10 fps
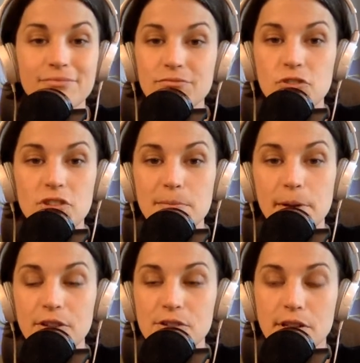just
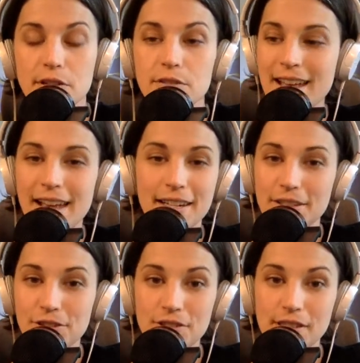about yourself and
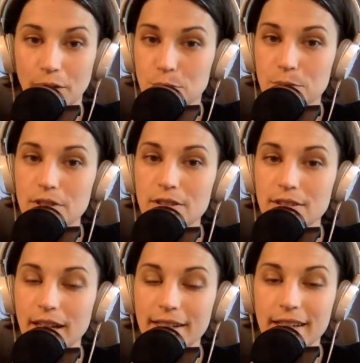in your
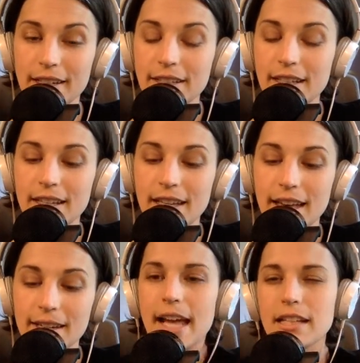sexual identity,
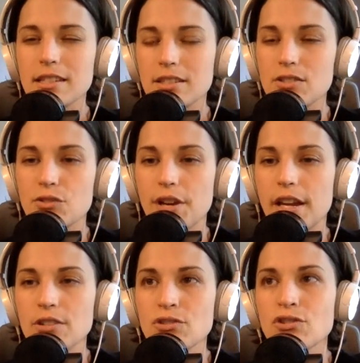and it's a
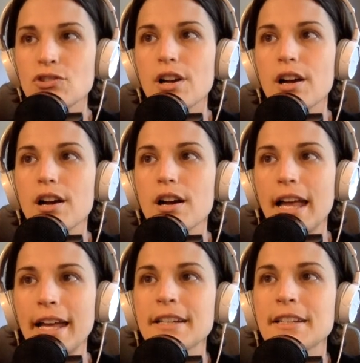strange
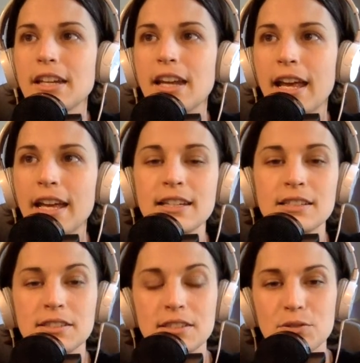
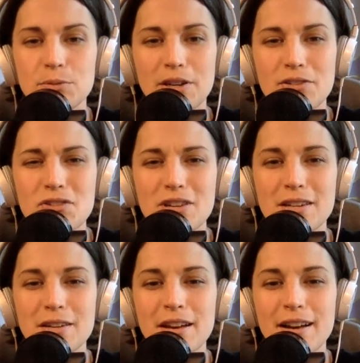hand-in-hand
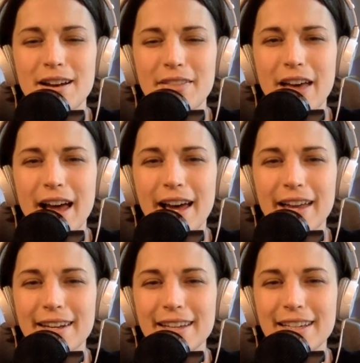situation
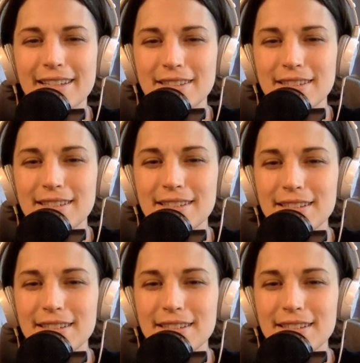that is